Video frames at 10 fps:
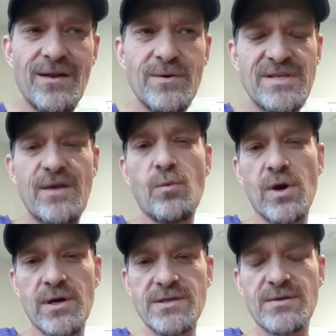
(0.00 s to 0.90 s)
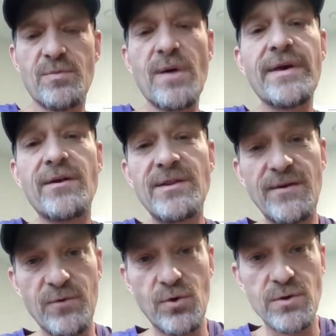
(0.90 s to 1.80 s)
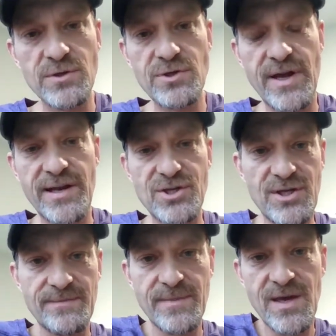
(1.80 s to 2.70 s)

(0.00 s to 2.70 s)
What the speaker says: don't want to say worst, probably a difficult strategy,